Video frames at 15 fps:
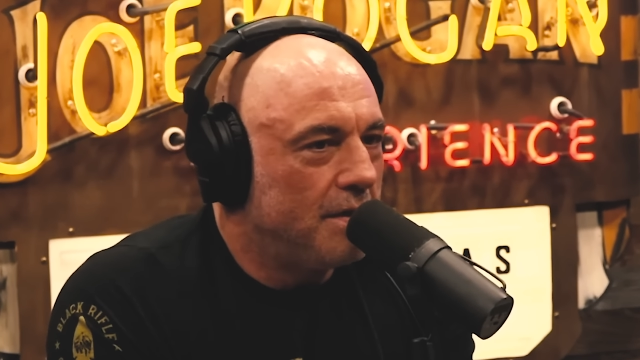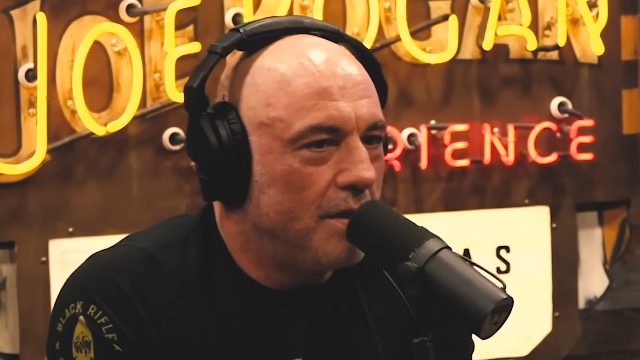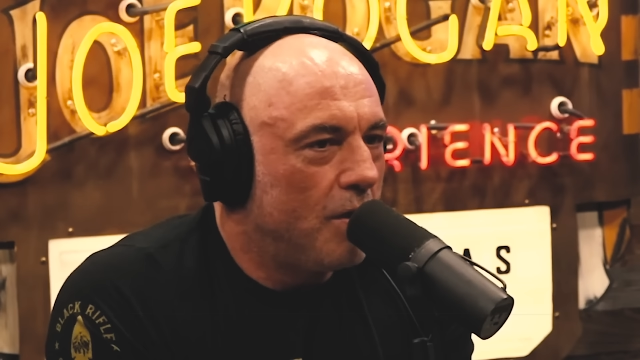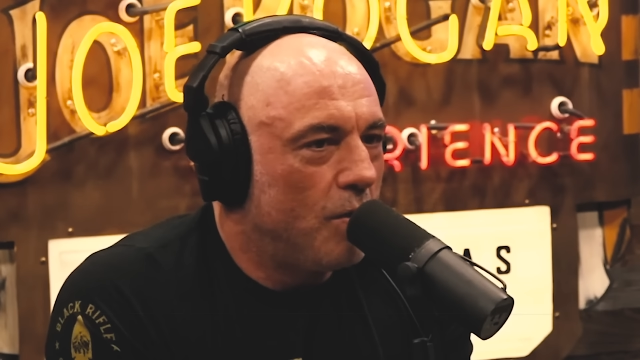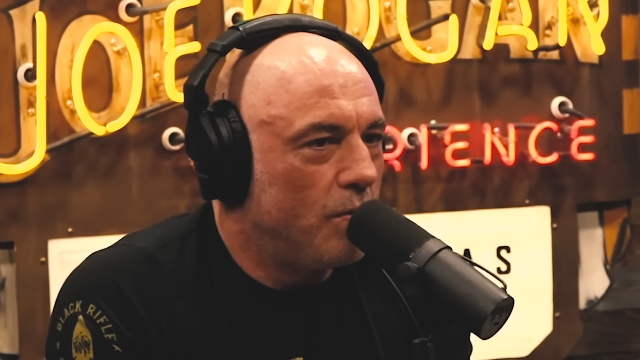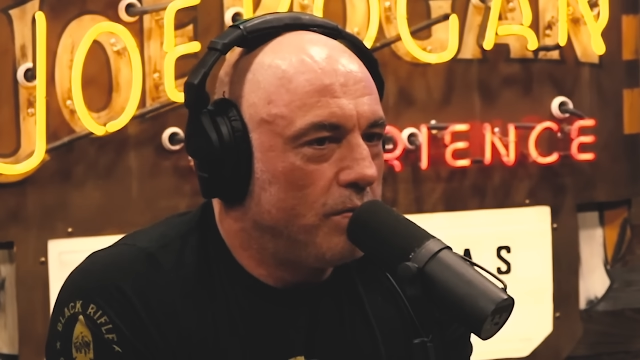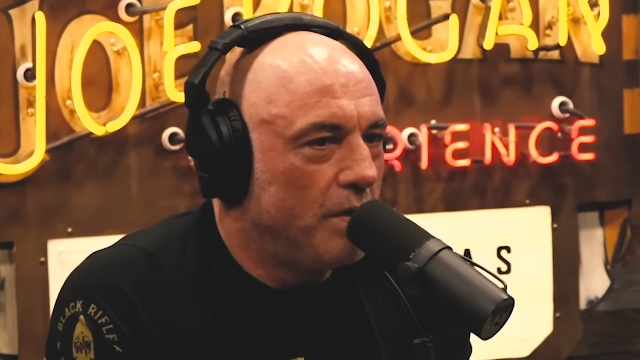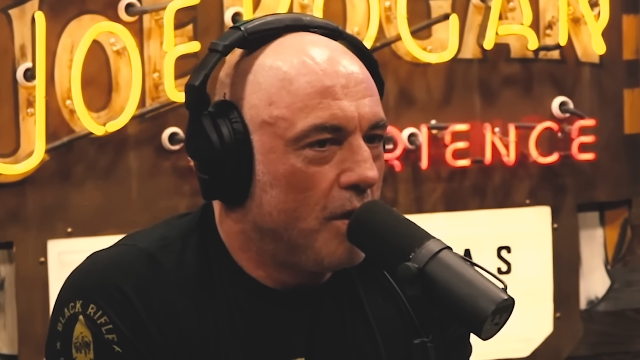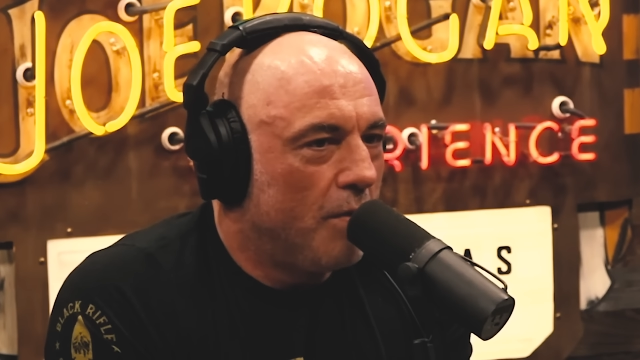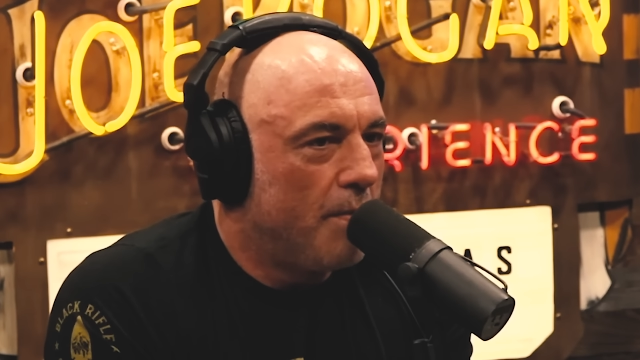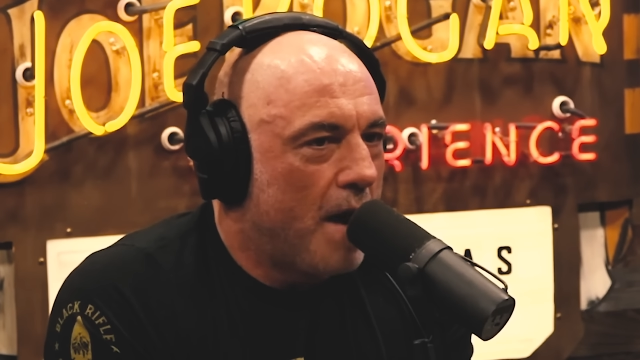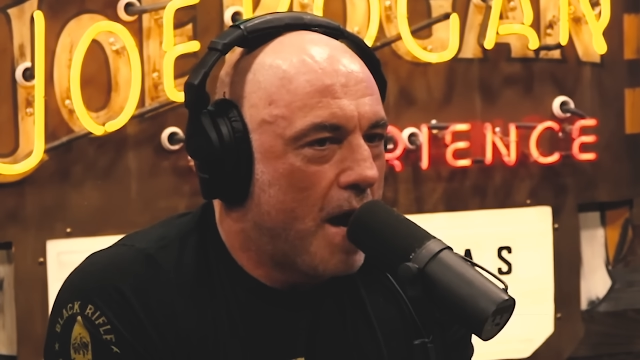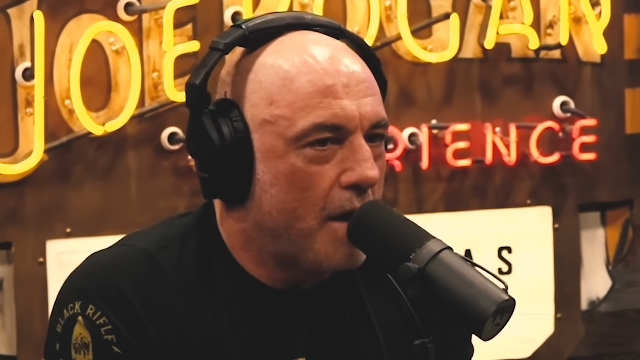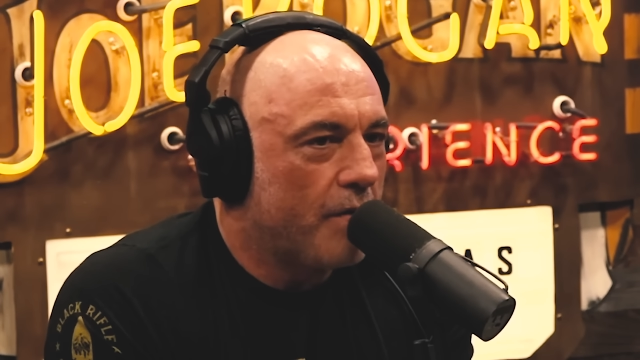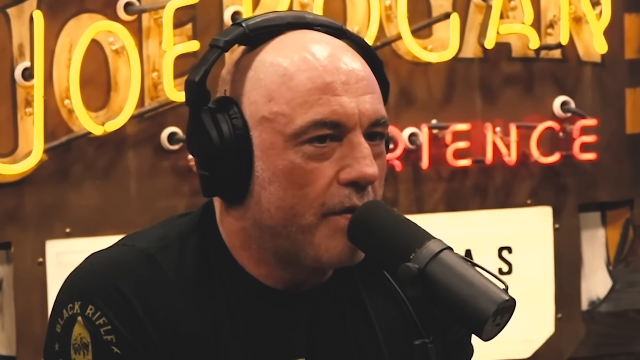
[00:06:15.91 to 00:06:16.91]
Just
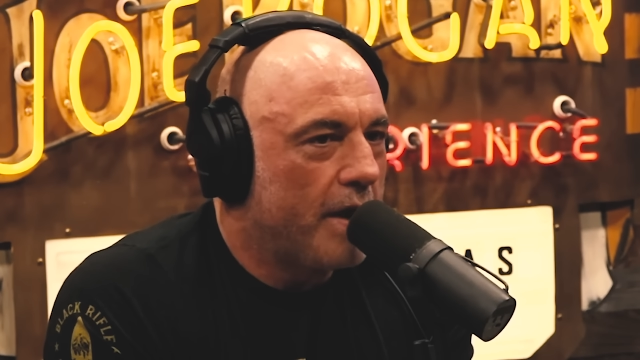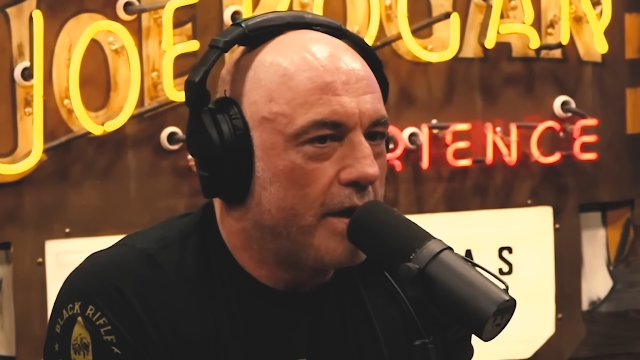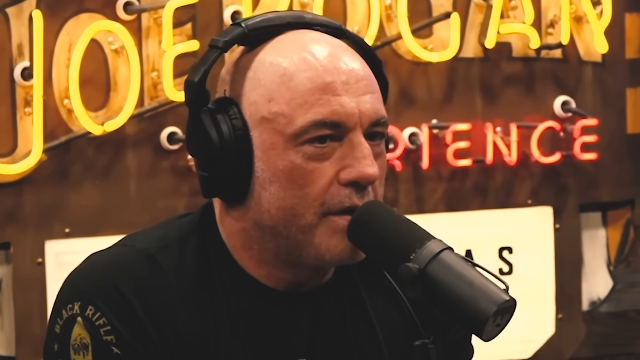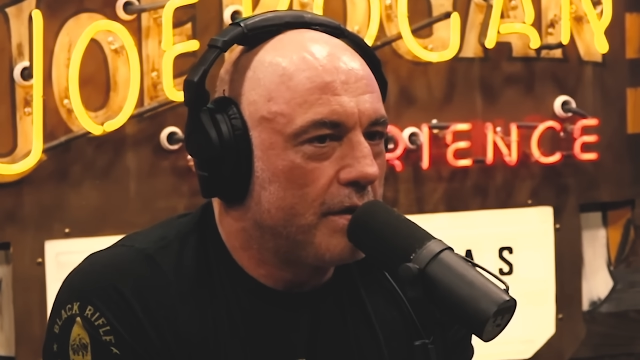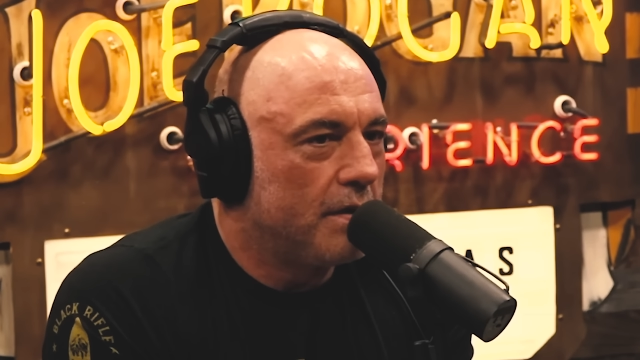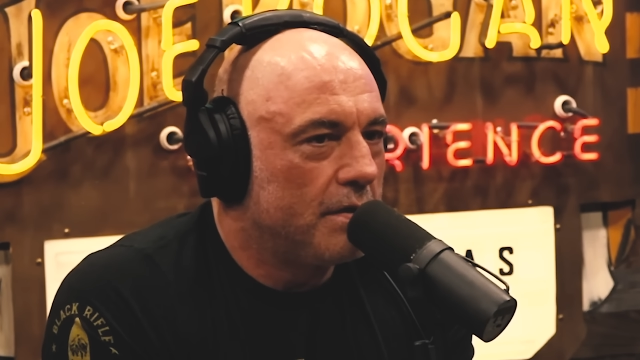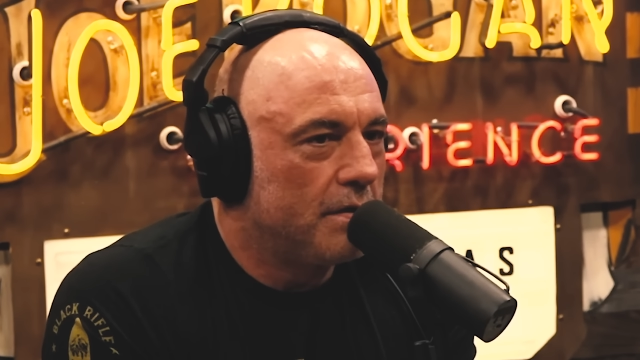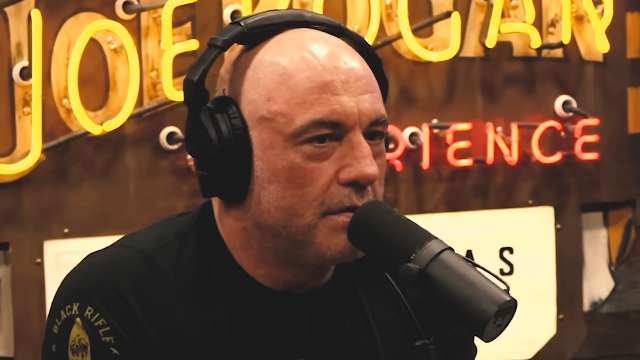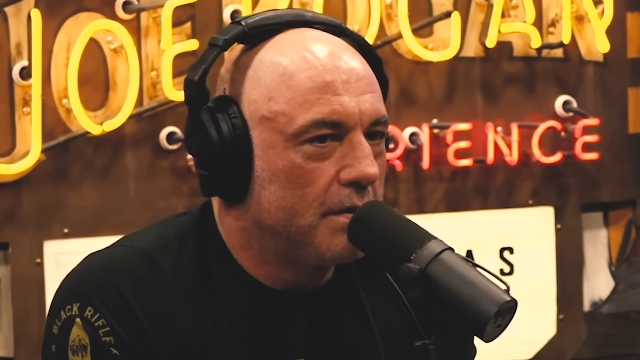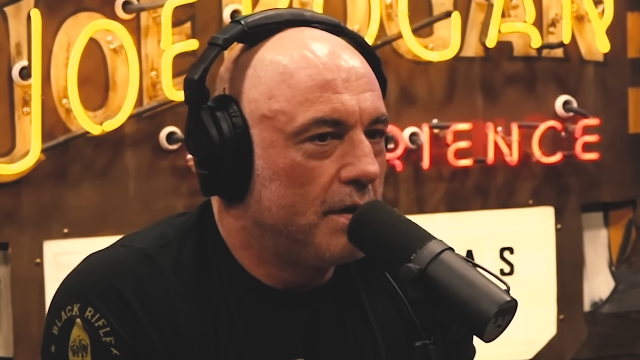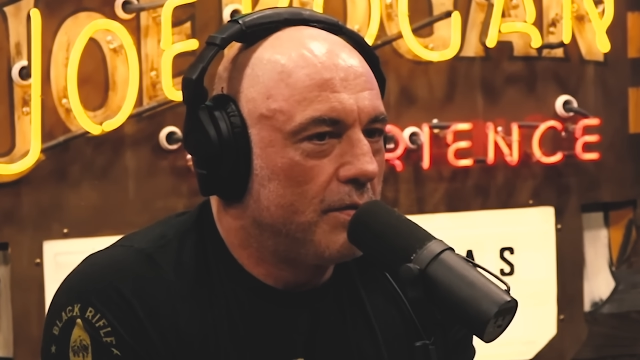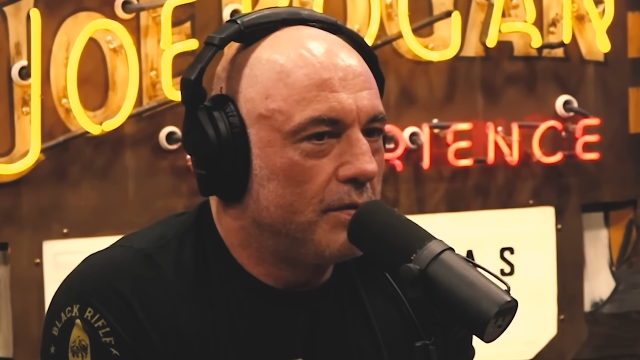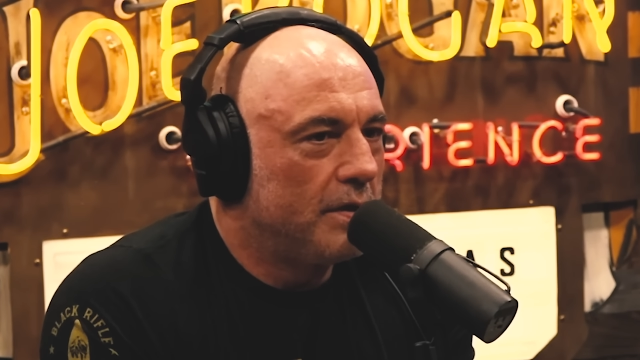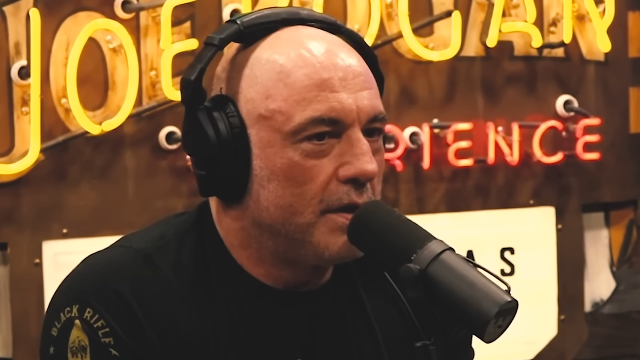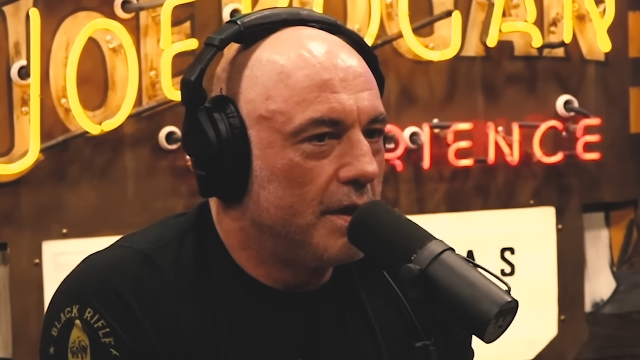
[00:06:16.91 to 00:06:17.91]
no, no
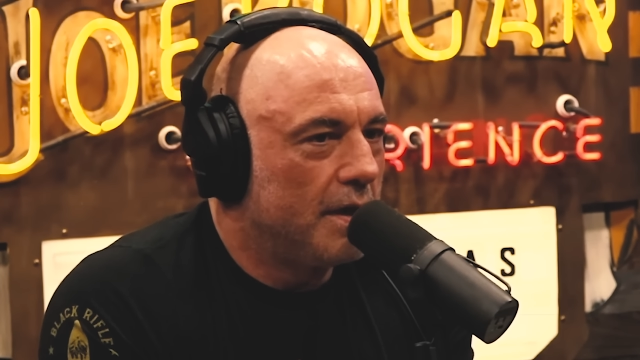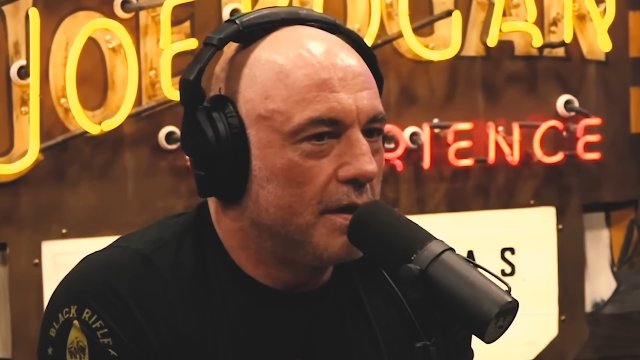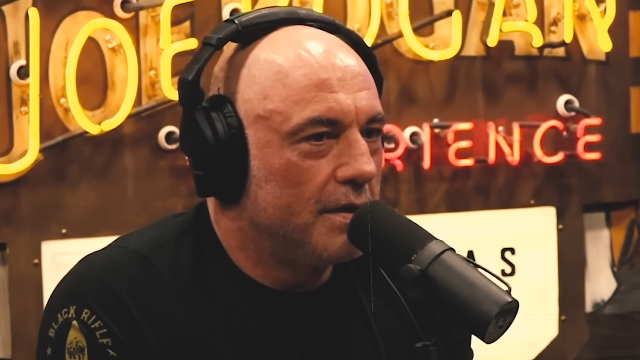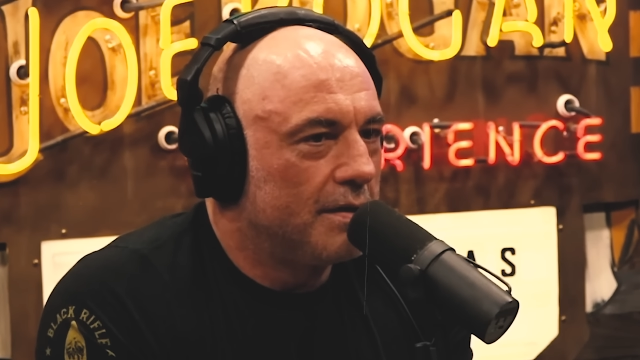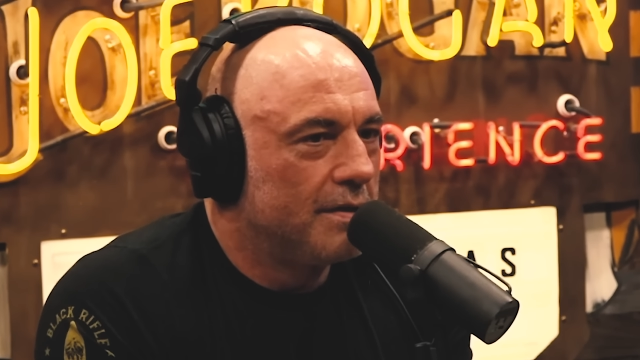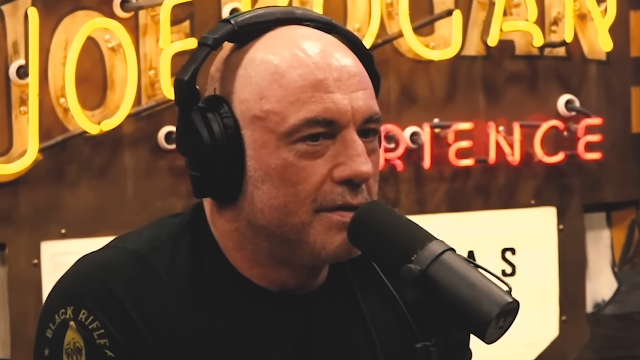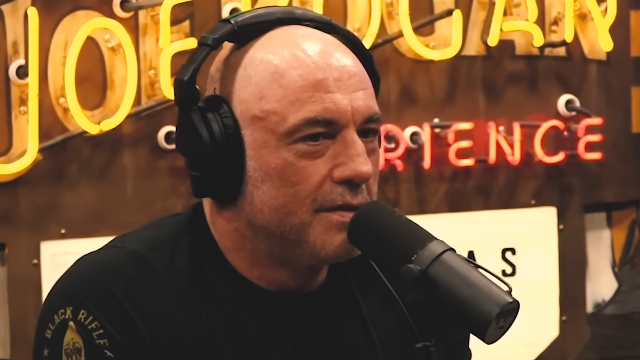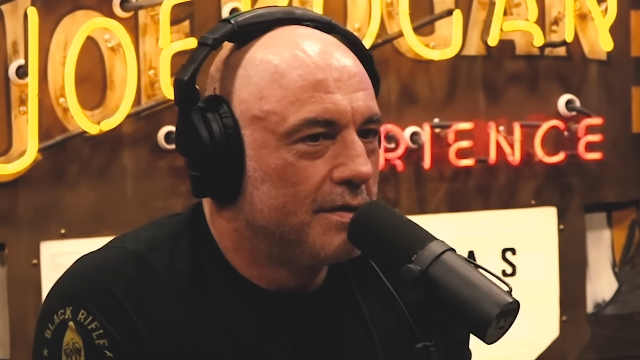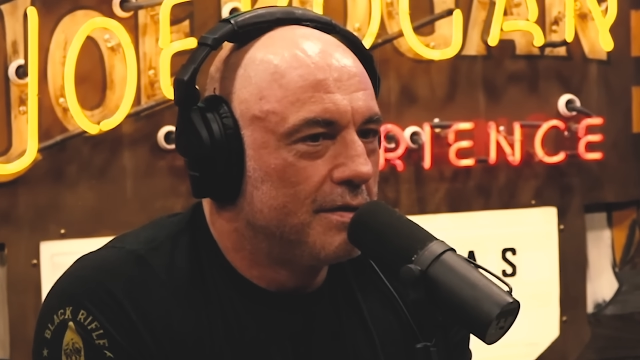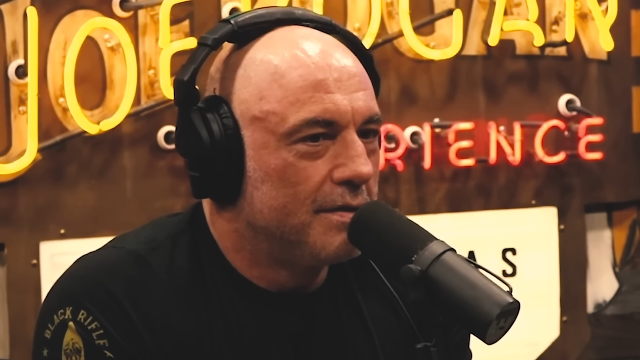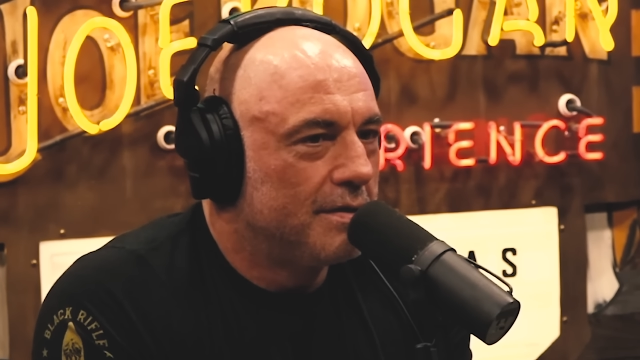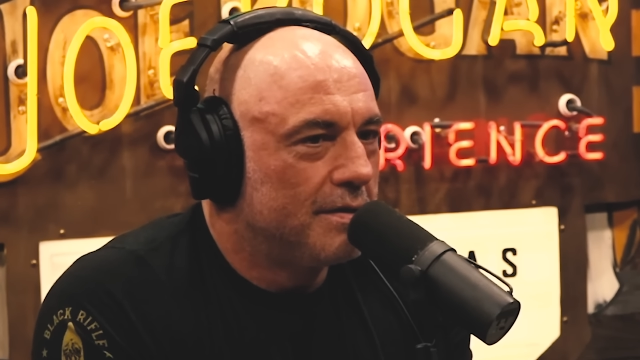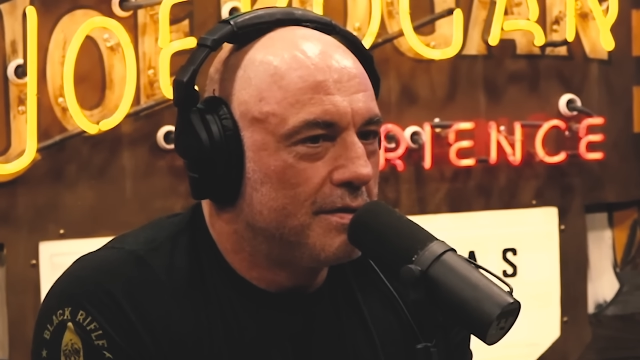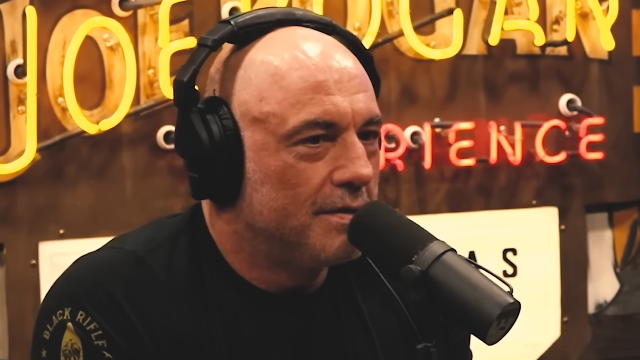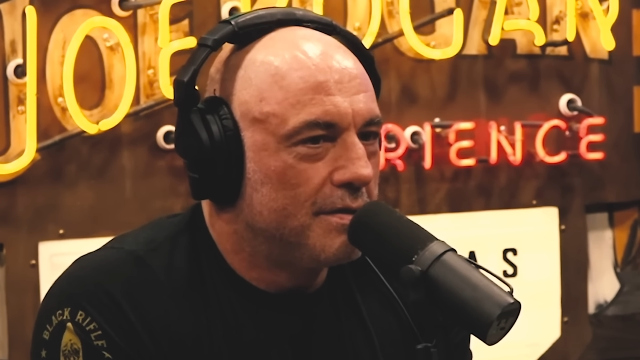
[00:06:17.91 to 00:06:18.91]
moderator, no one there. No,